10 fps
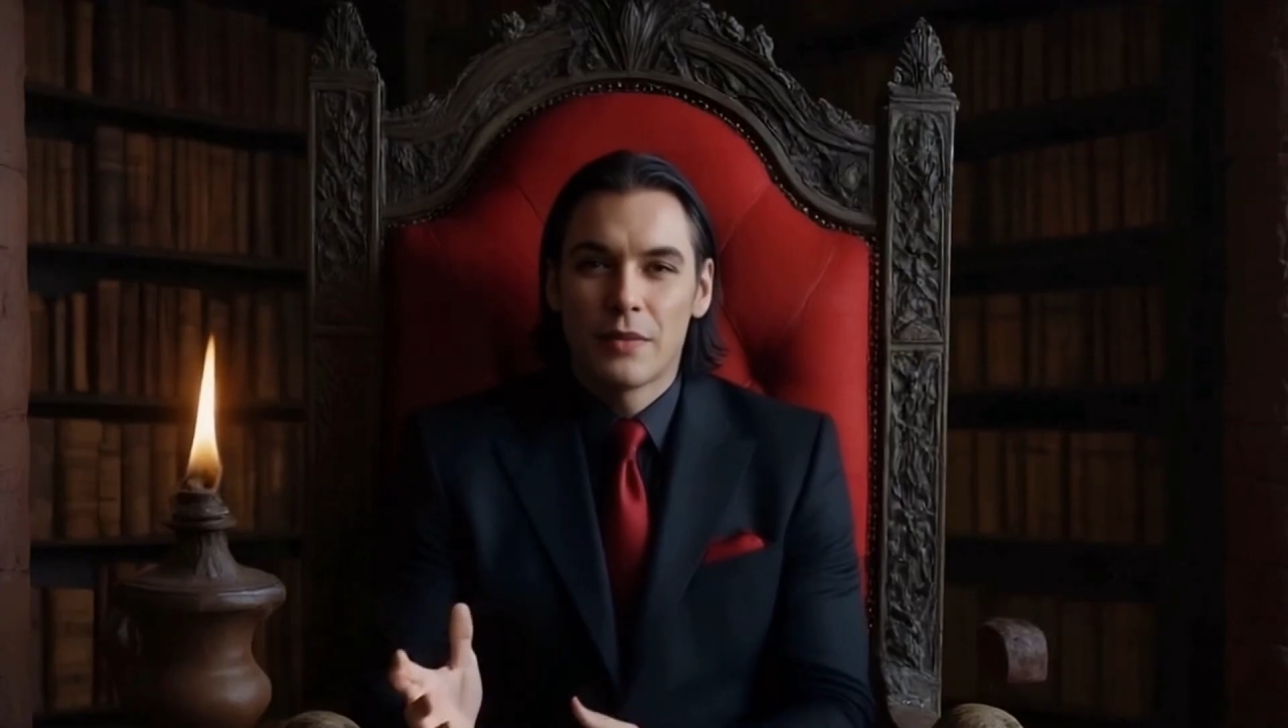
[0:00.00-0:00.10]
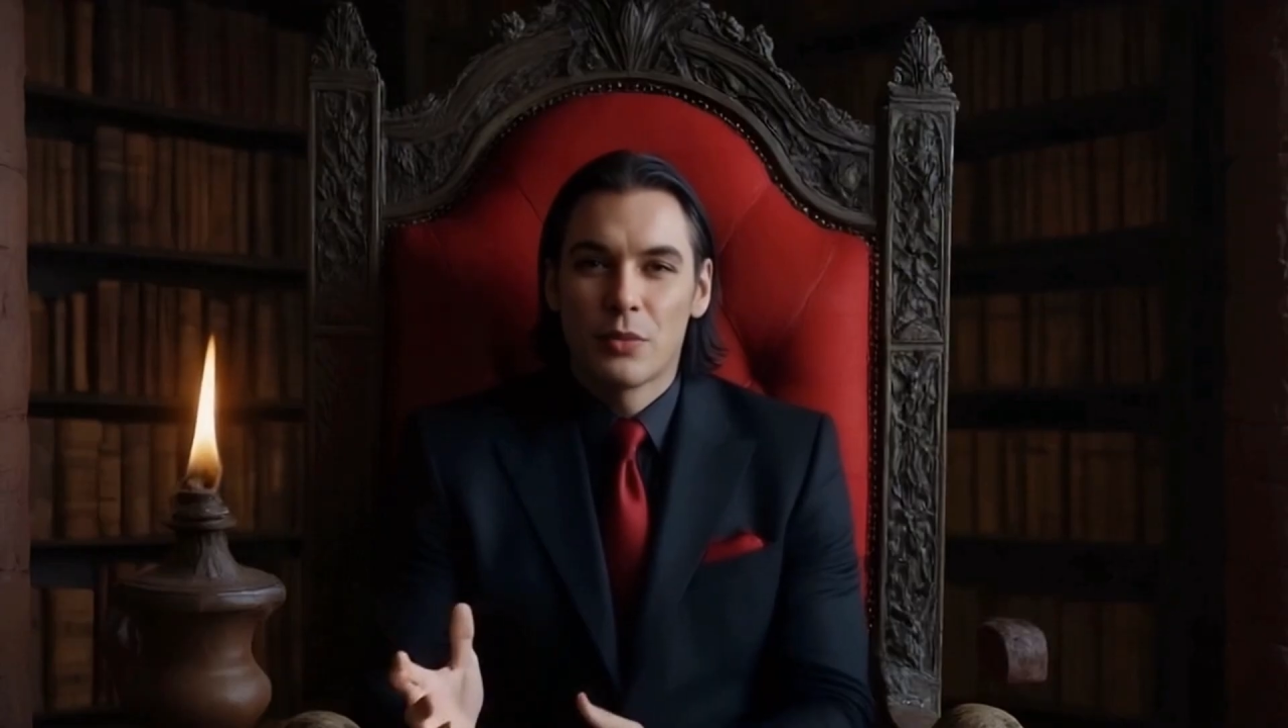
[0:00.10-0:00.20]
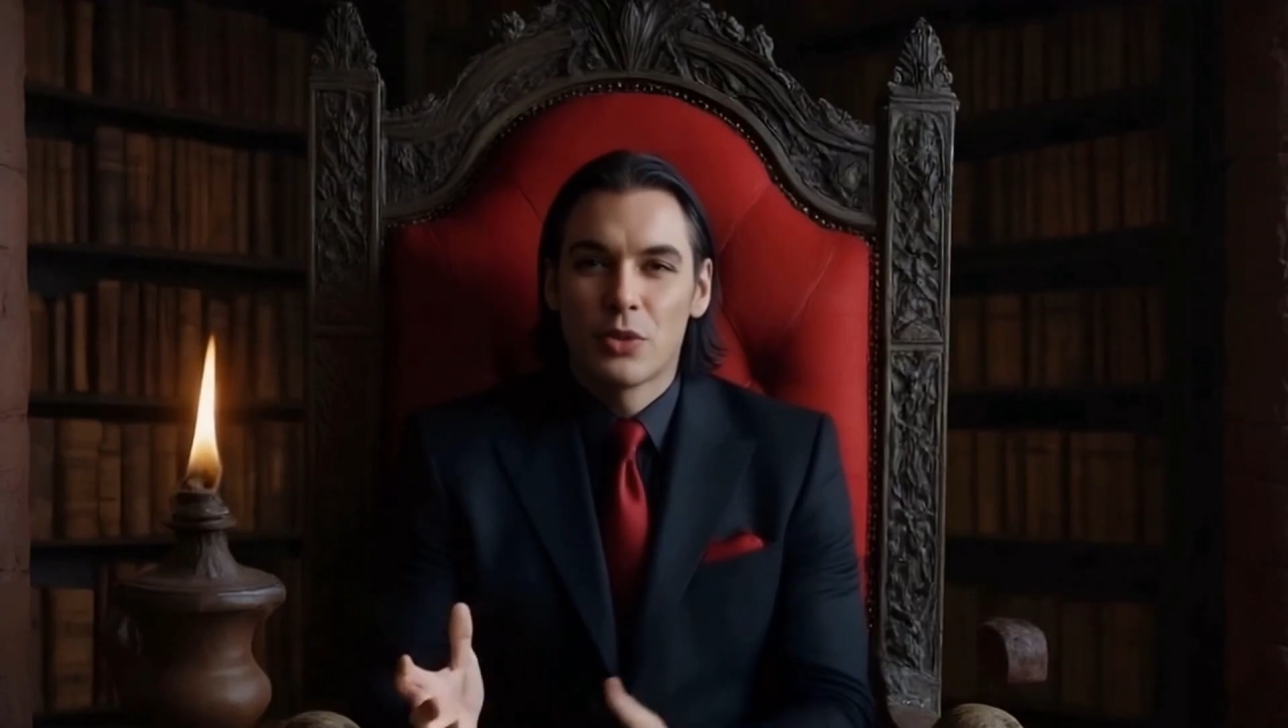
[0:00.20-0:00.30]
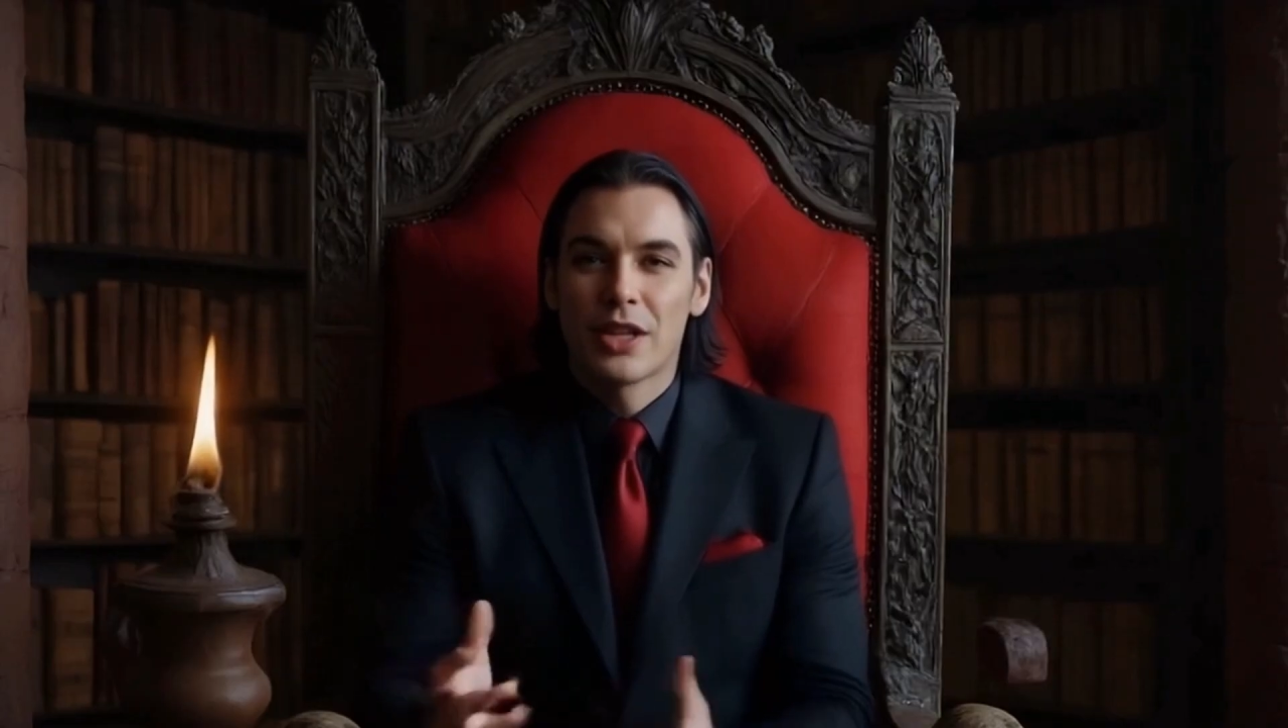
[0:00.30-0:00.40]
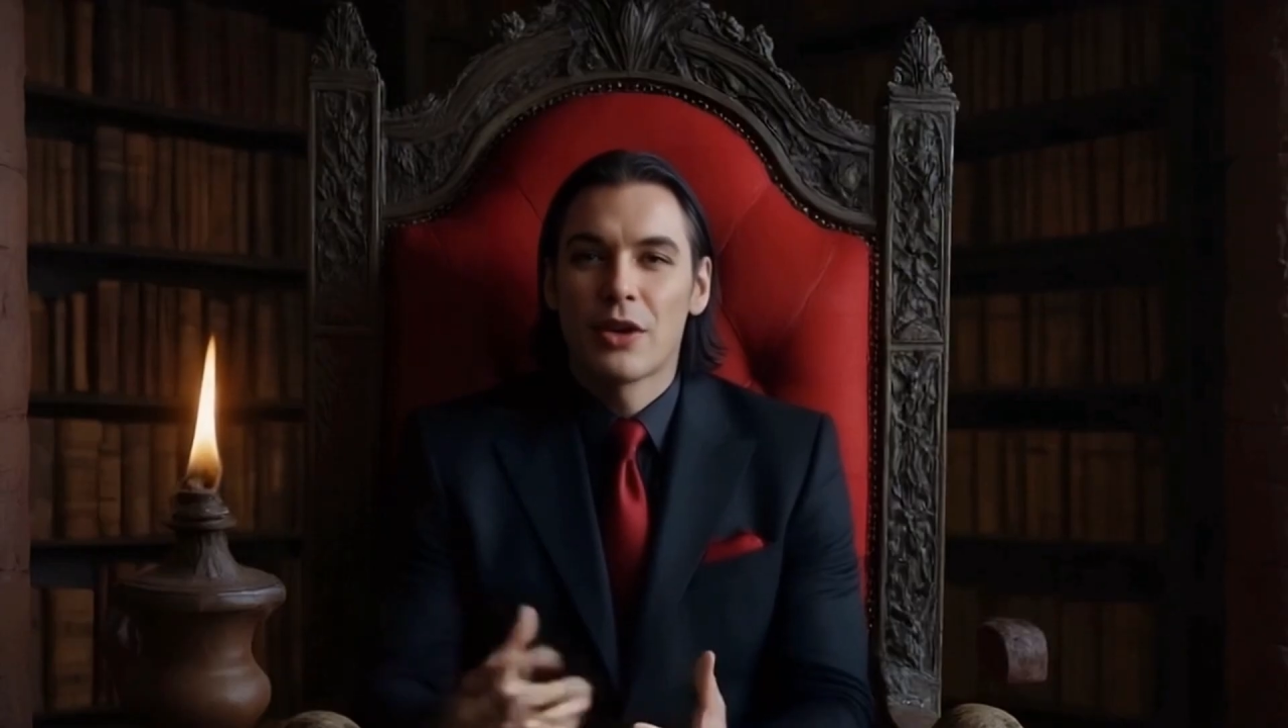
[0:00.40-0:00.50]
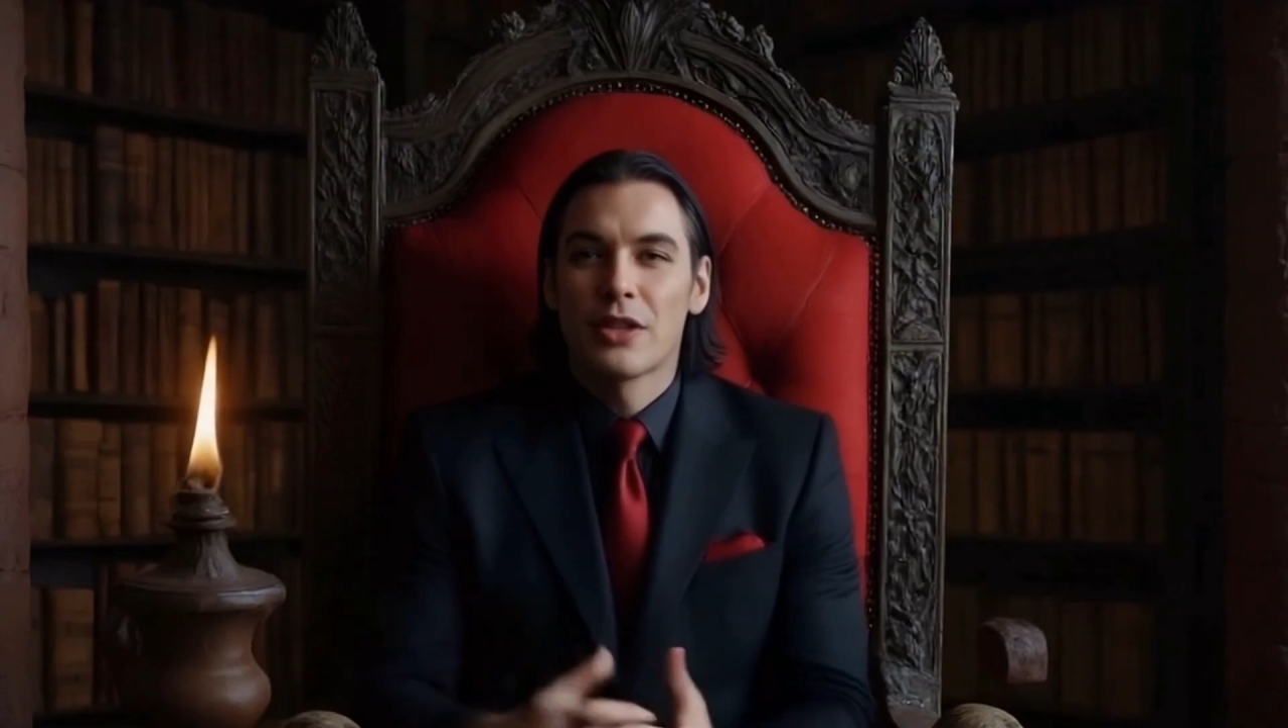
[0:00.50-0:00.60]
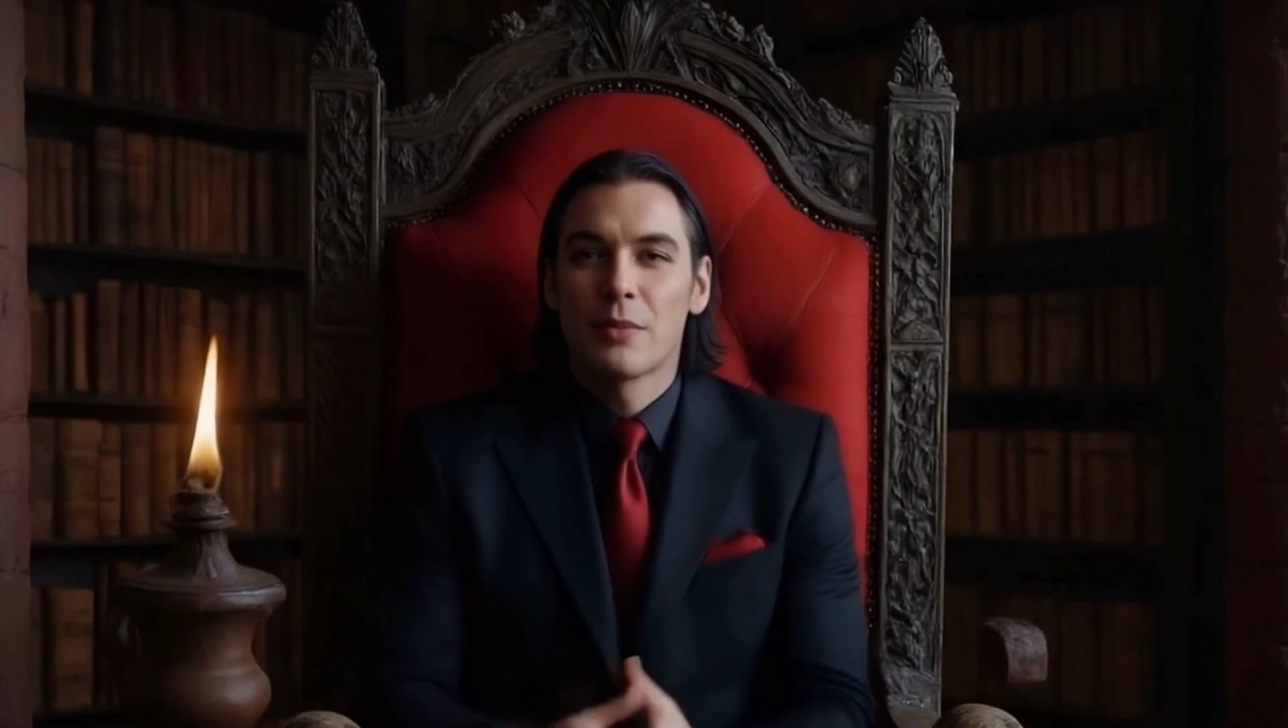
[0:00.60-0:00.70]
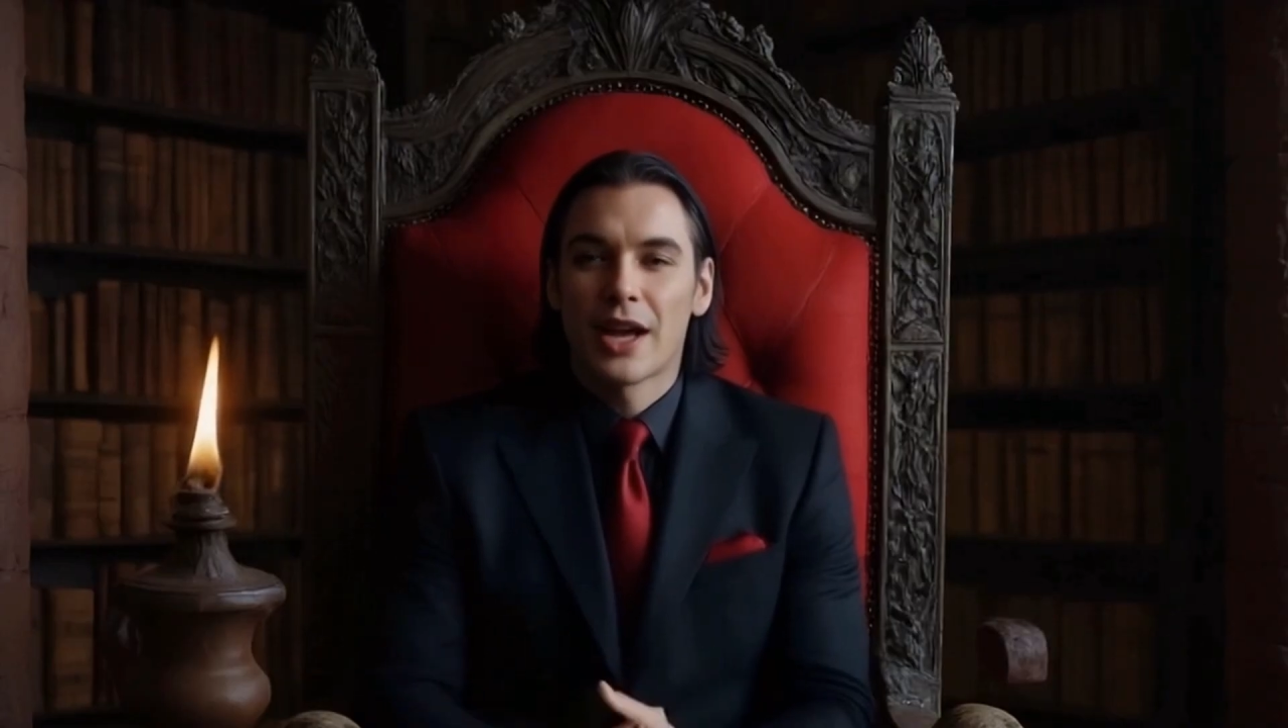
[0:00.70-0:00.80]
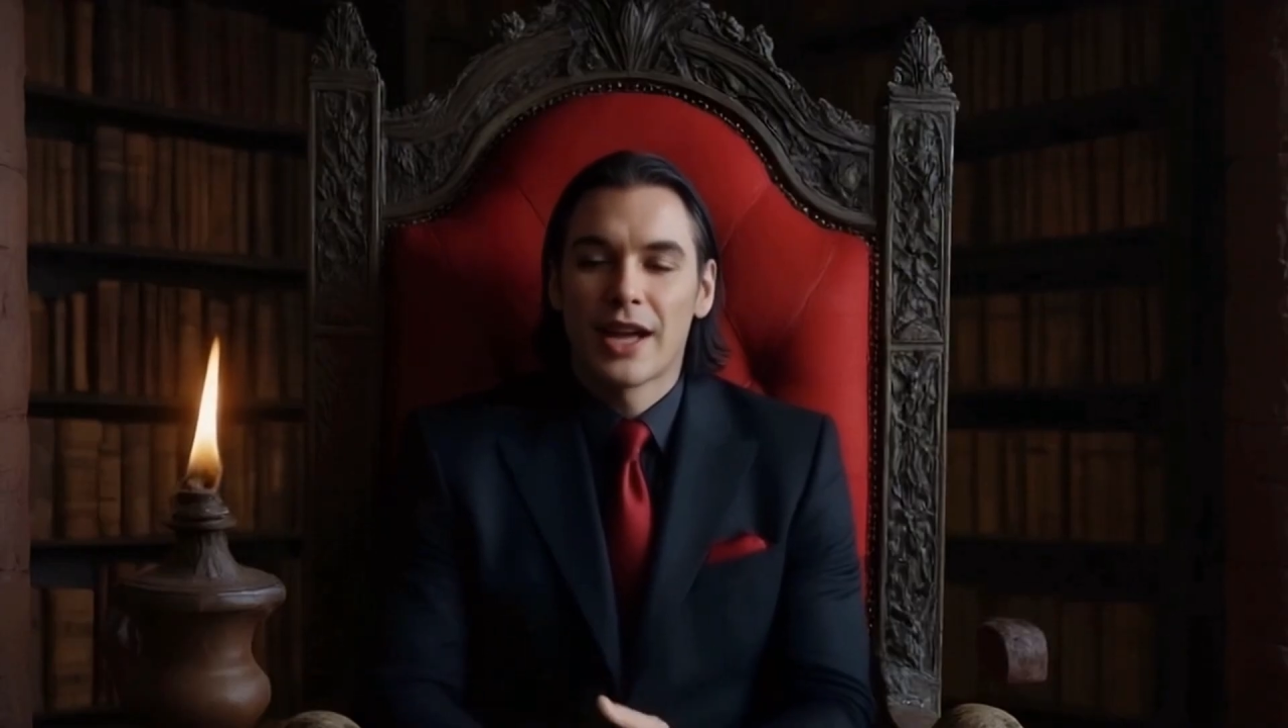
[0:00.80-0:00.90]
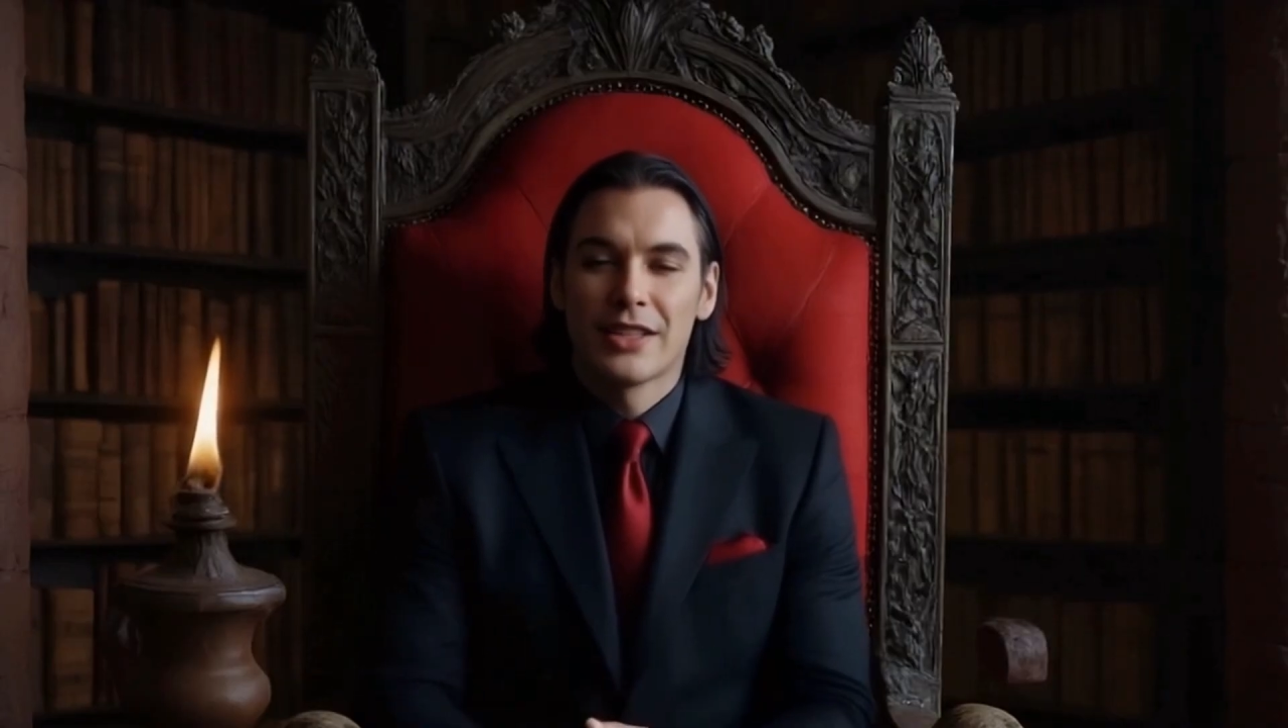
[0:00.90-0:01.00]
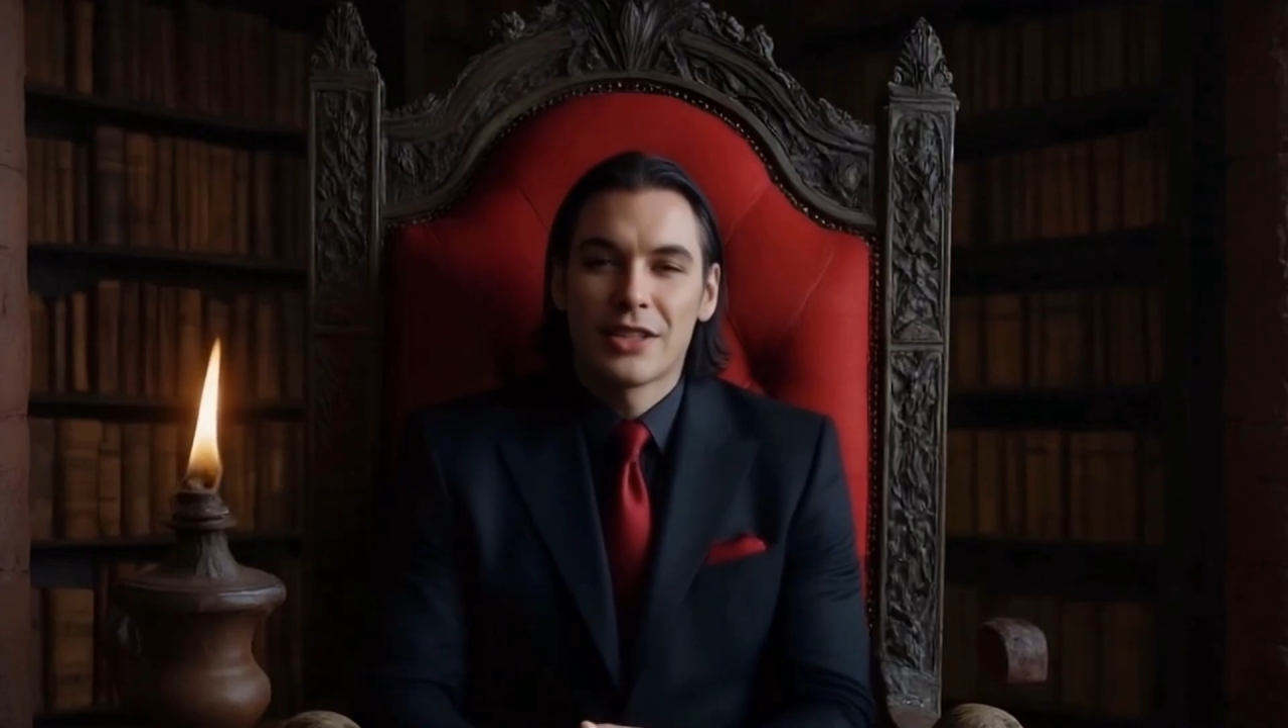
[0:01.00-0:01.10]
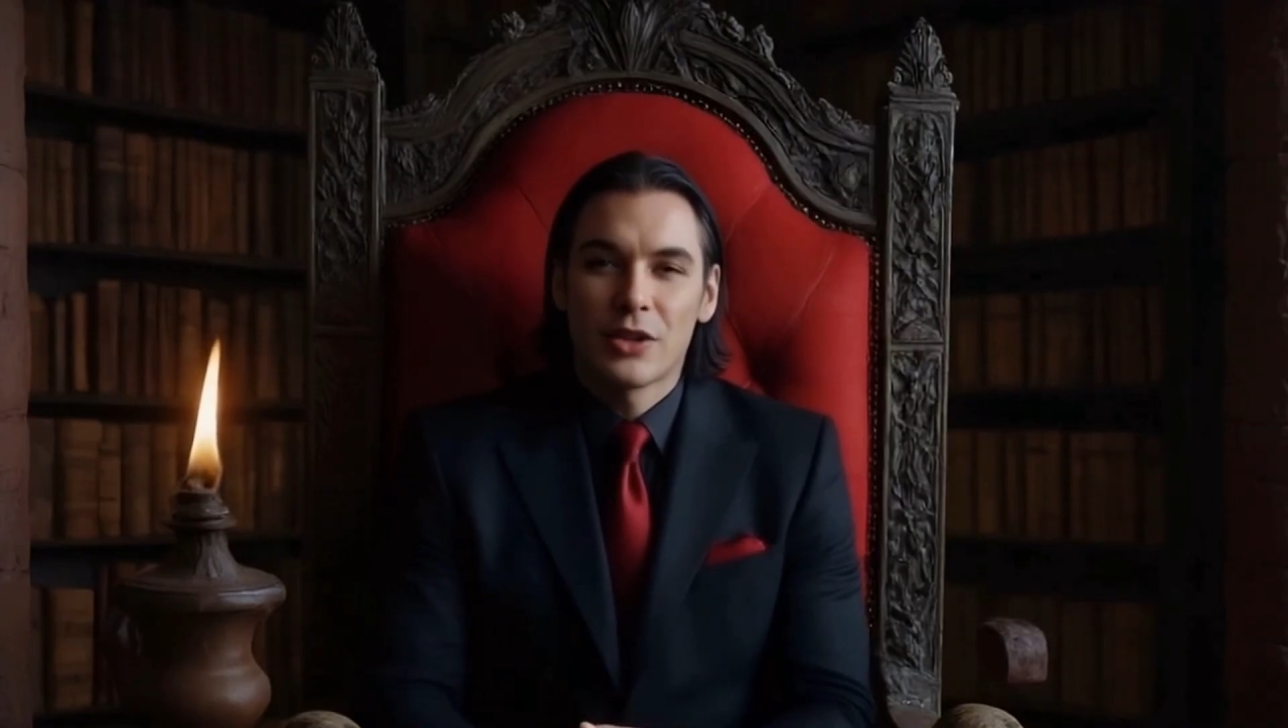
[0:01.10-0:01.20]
Readers passed